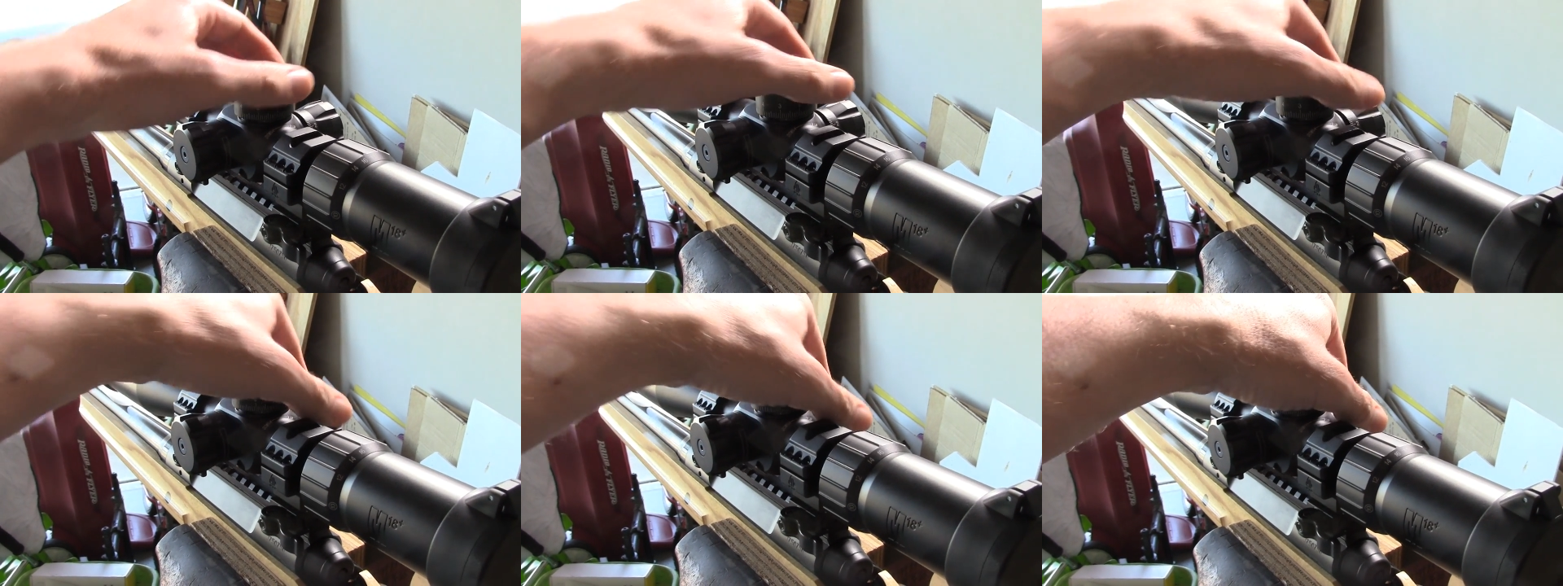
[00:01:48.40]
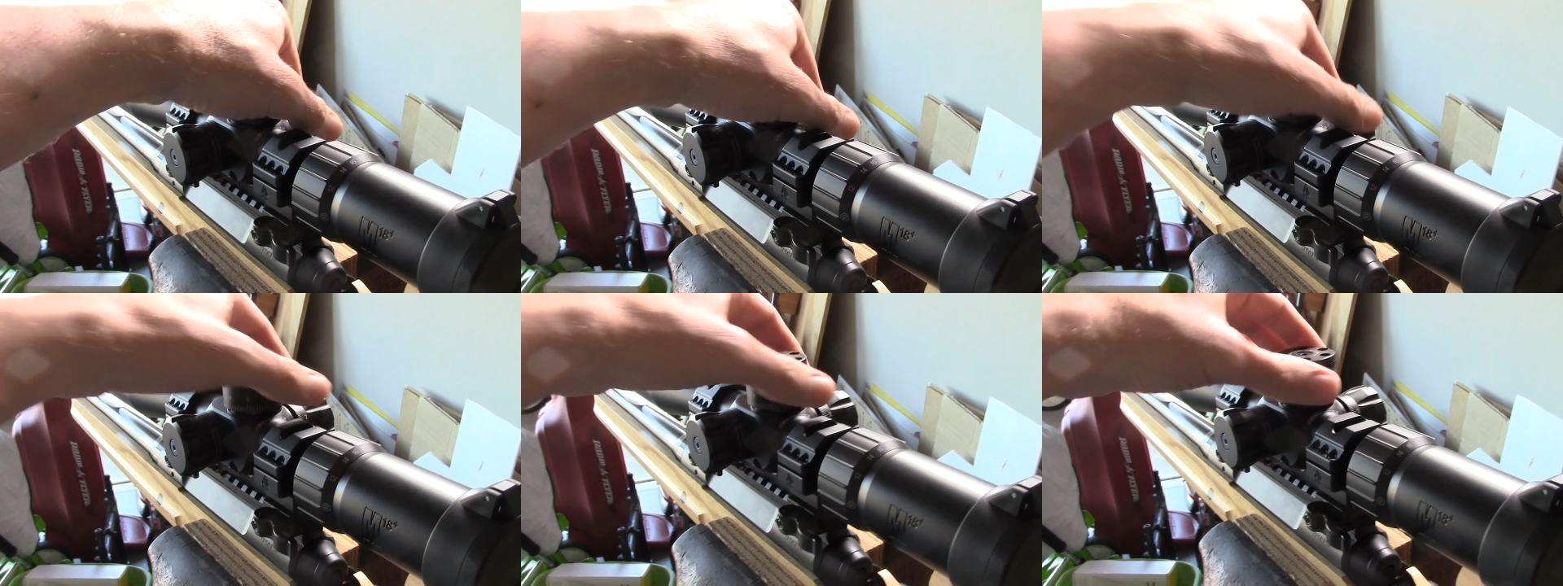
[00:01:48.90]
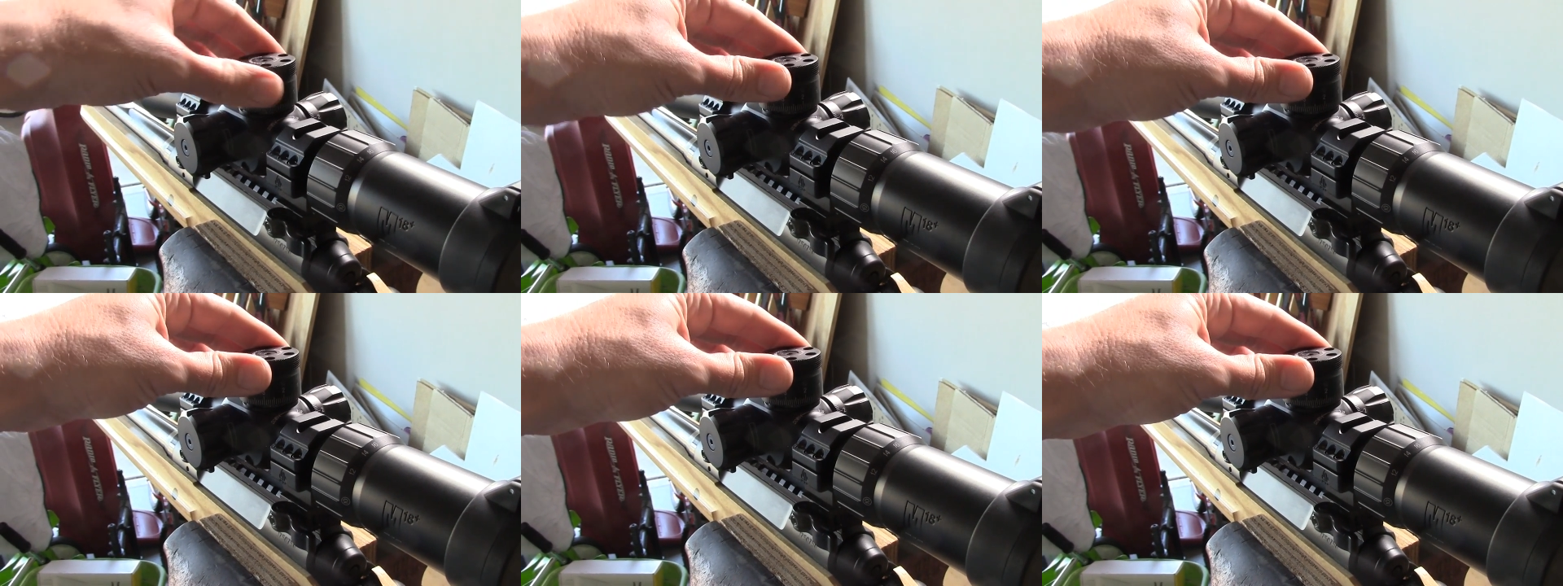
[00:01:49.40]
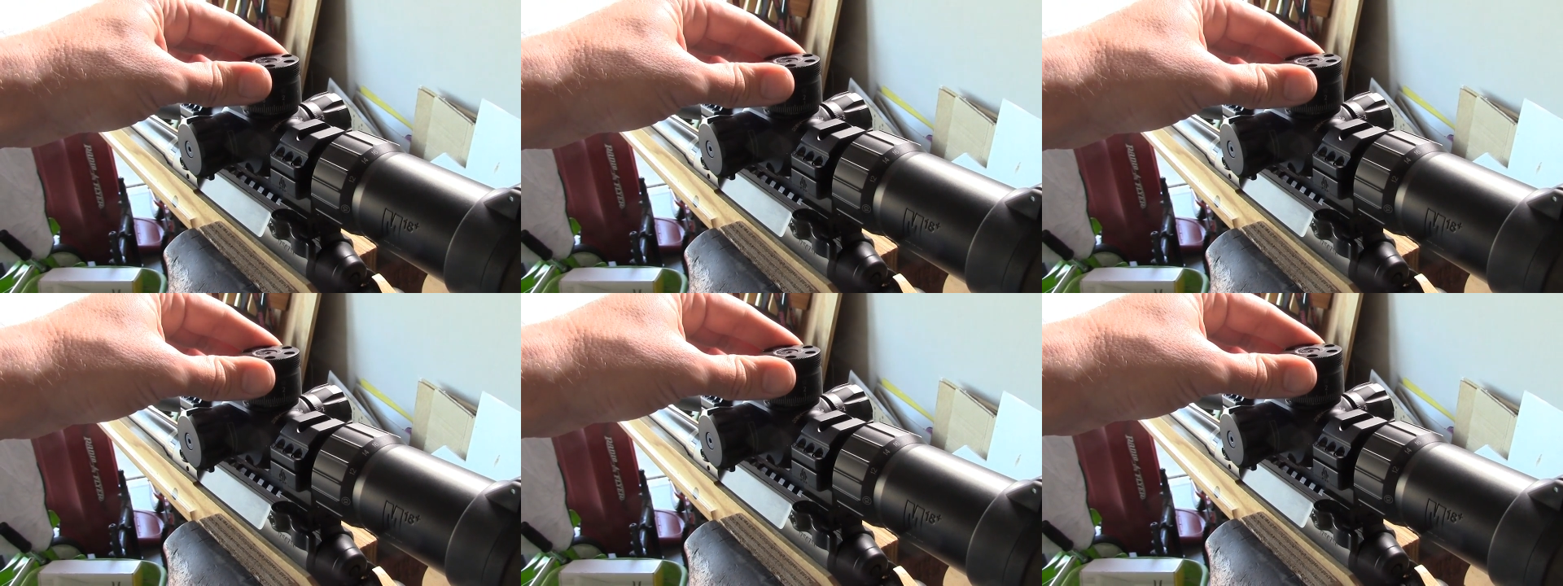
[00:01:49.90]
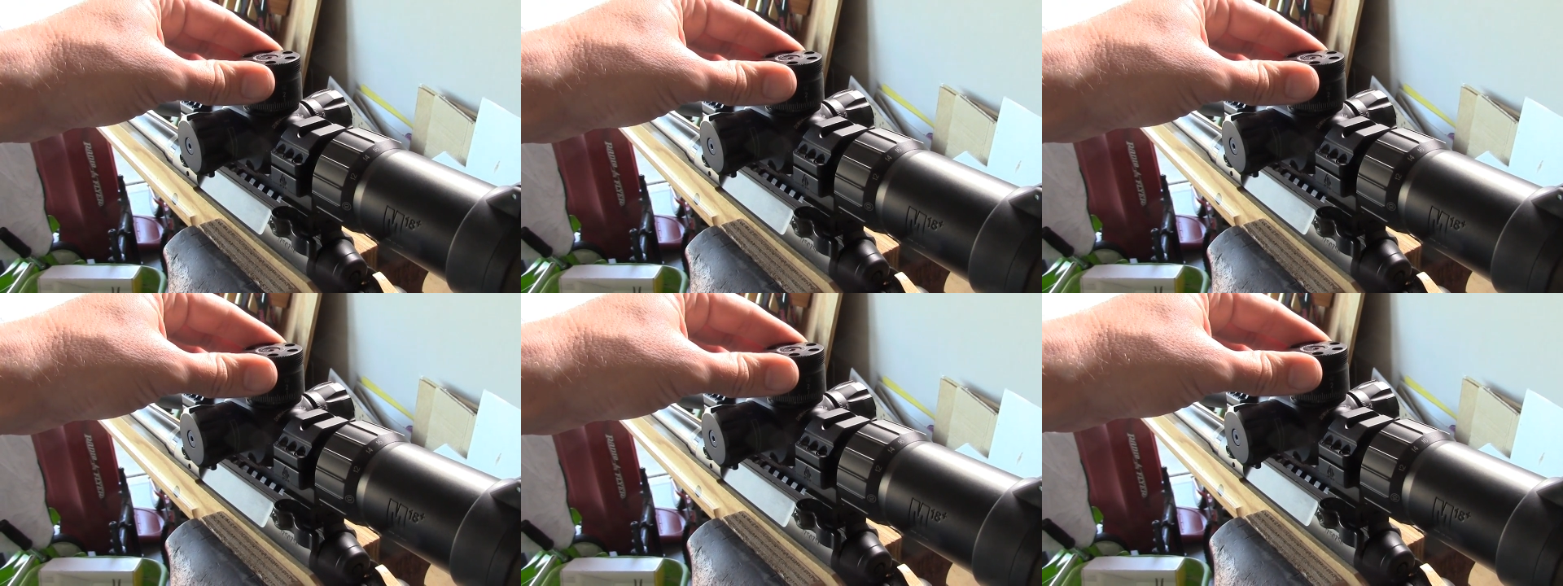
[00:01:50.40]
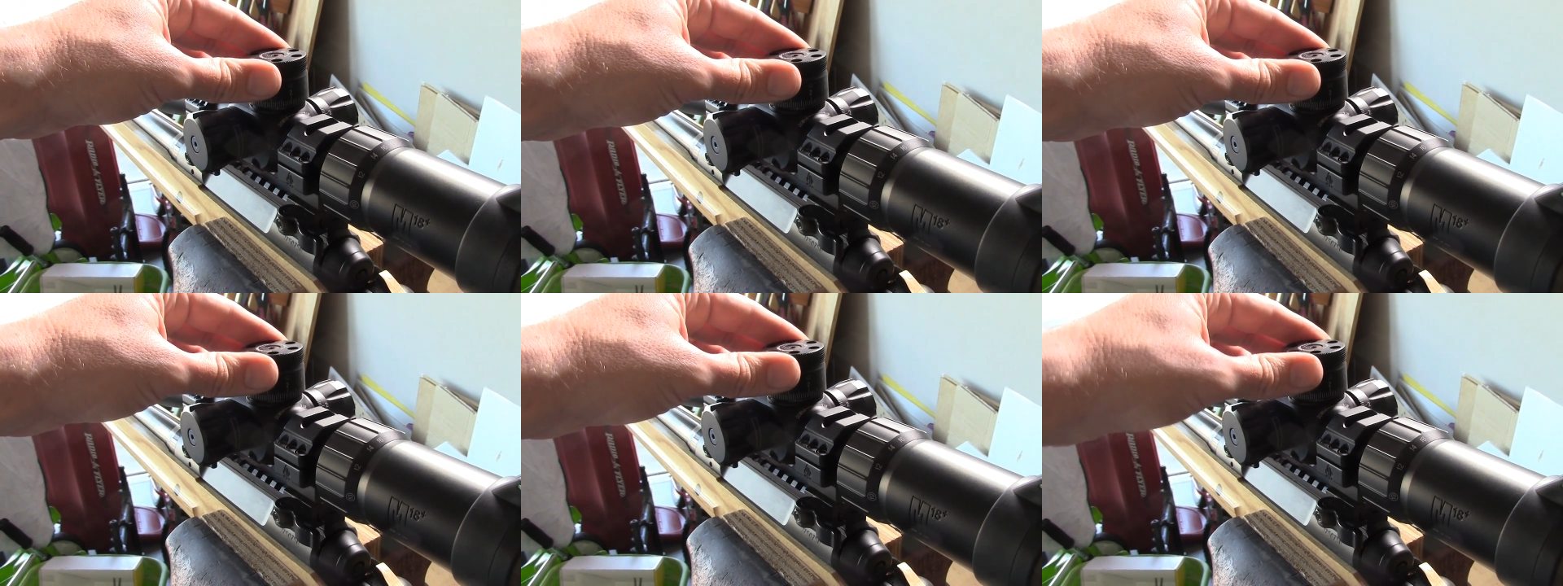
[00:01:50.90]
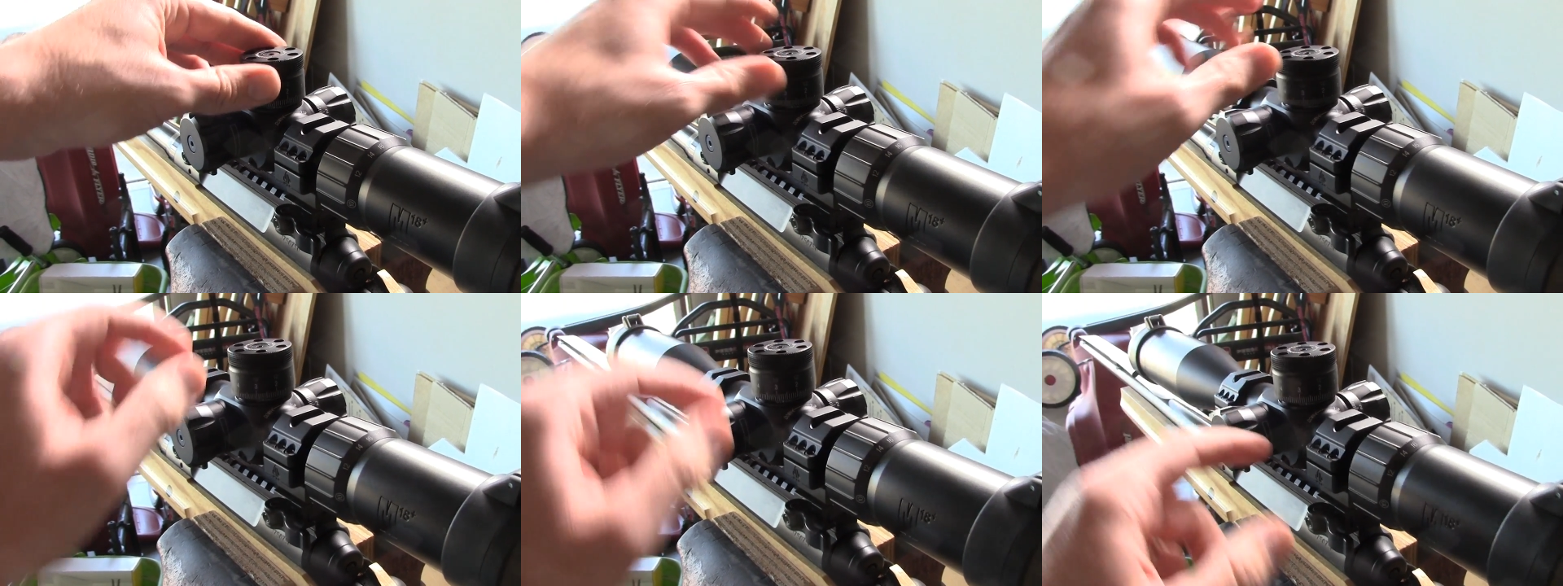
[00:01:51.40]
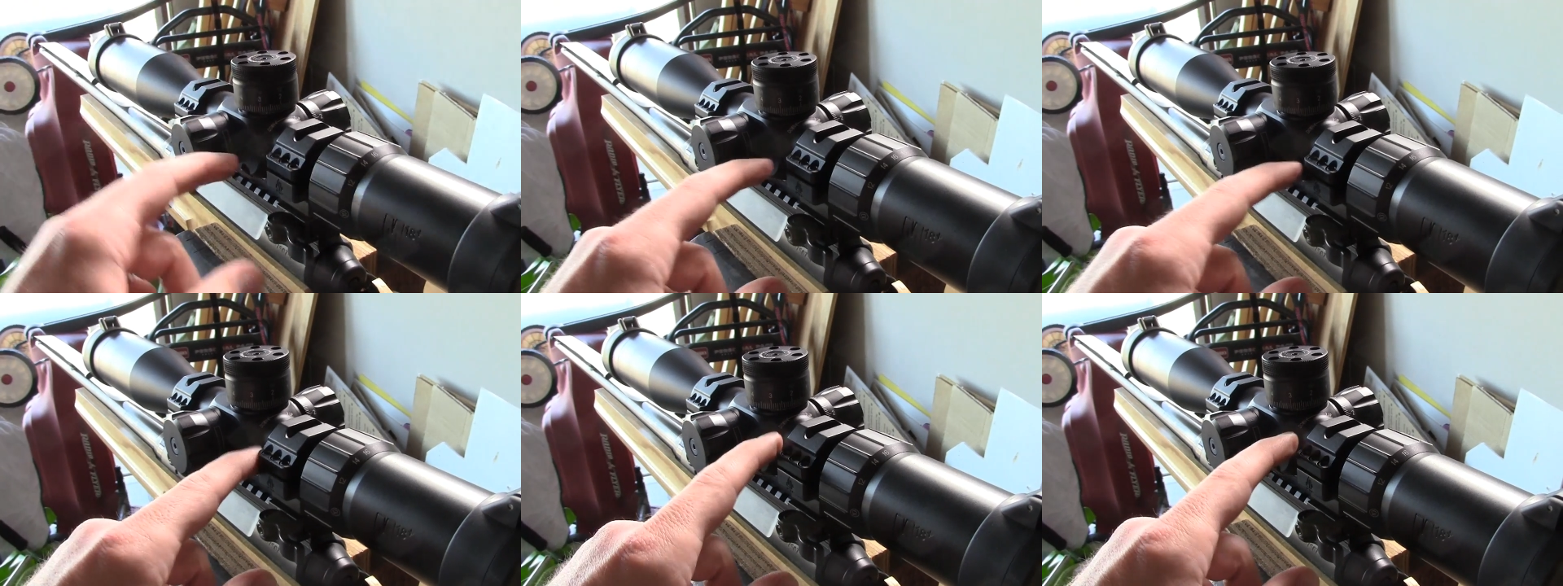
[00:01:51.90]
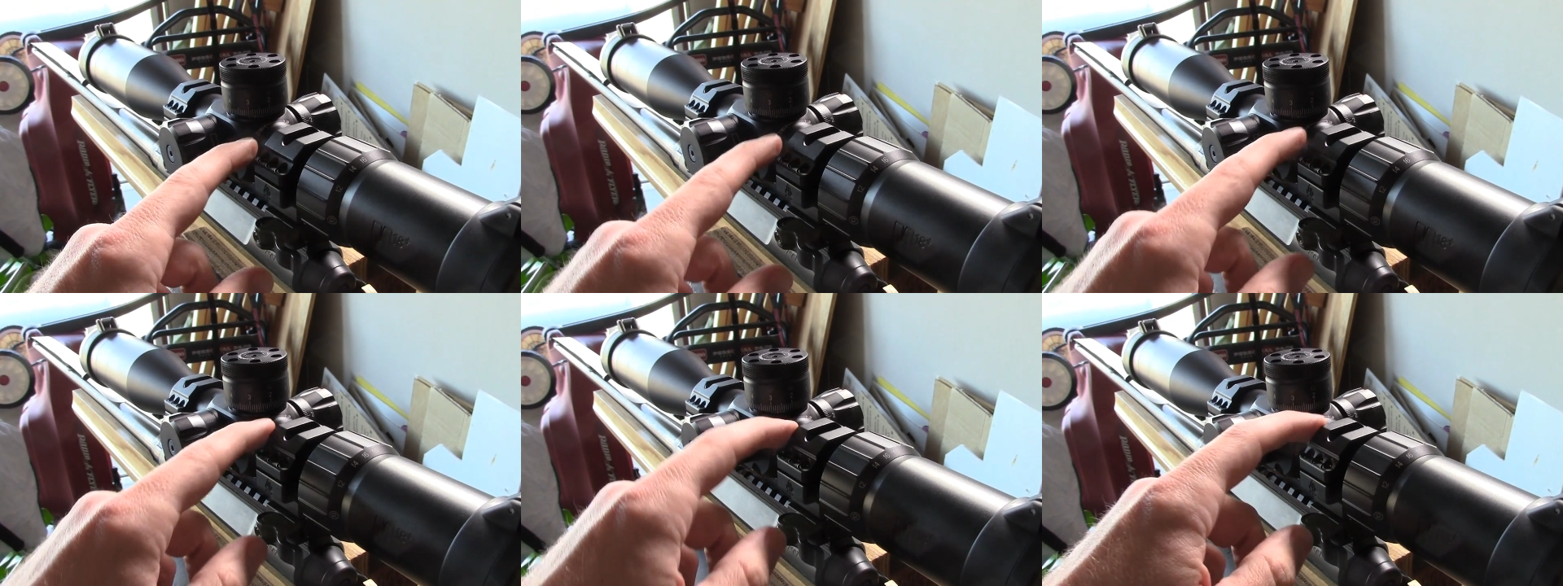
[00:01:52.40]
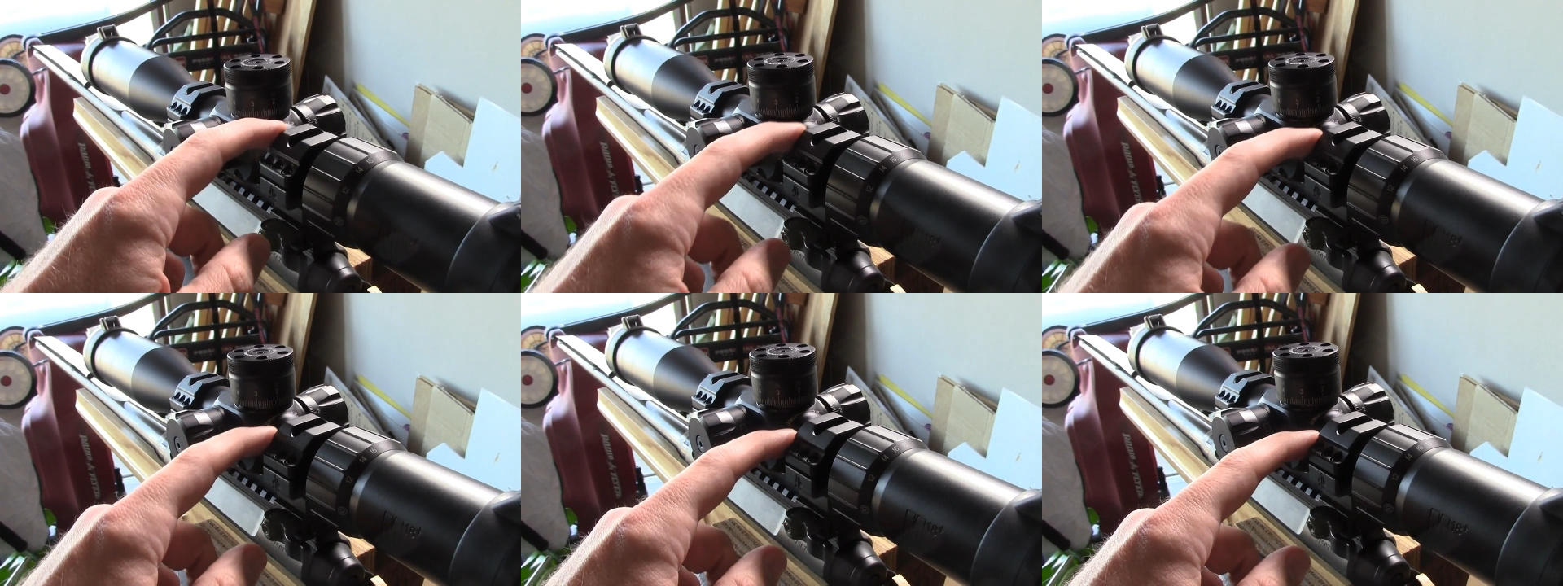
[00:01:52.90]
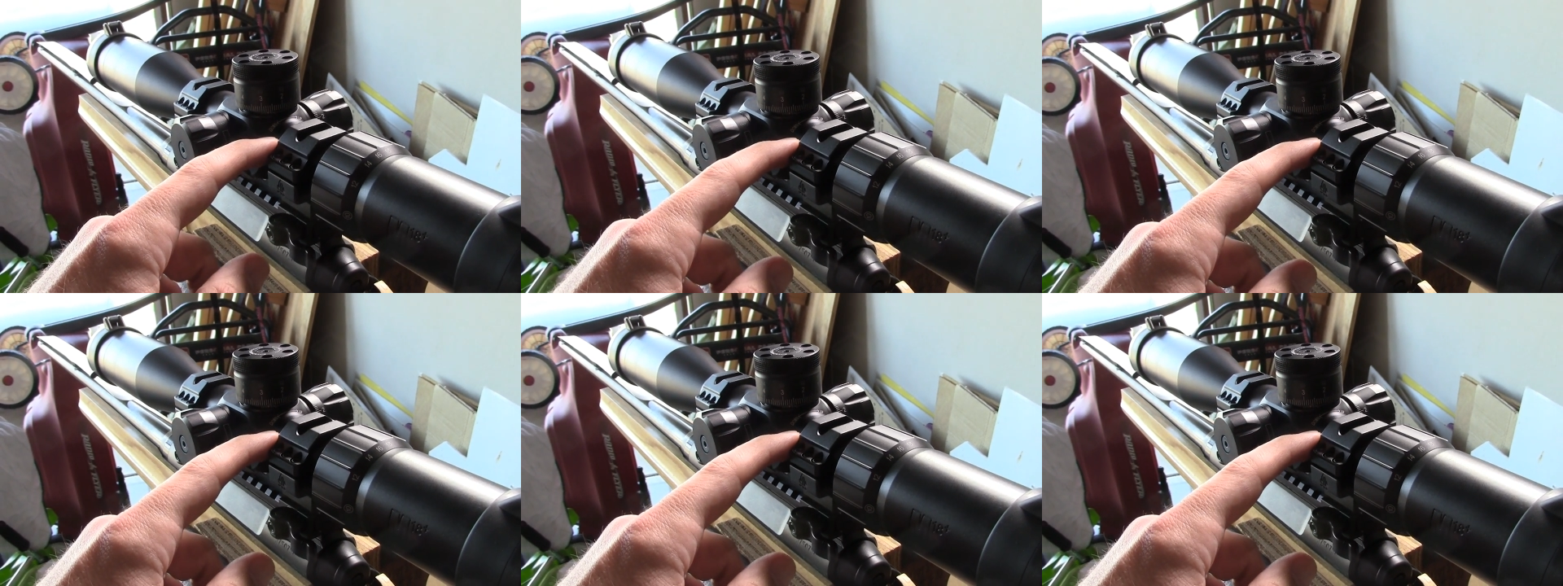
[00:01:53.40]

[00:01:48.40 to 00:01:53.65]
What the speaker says: [unreadable: no face in view]